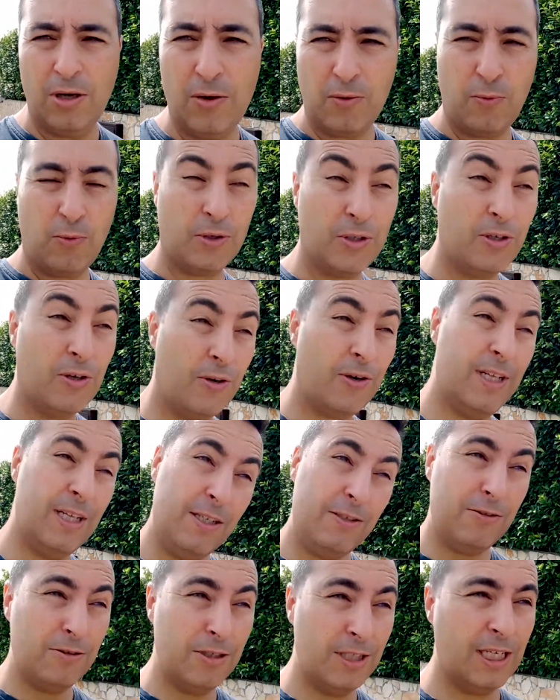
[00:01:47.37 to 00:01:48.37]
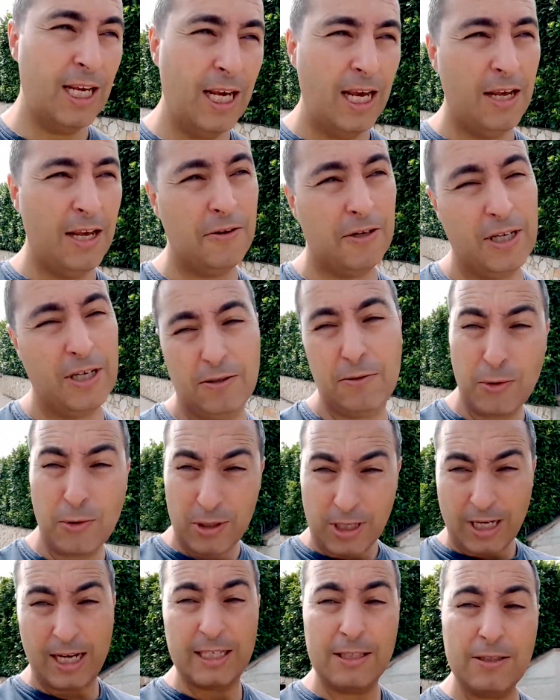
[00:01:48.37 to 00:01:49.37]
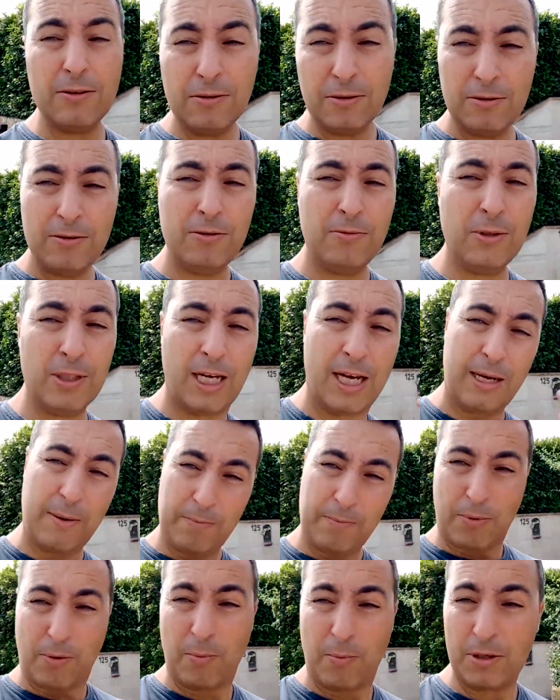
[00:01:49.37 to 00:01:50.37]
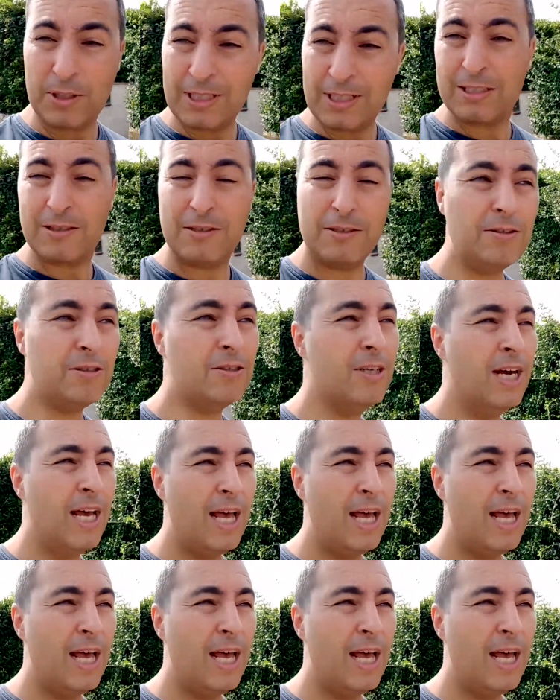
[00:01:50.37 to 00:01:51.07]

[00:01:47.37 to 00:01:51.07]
what you're already doing you can do what I do what I am proposing to you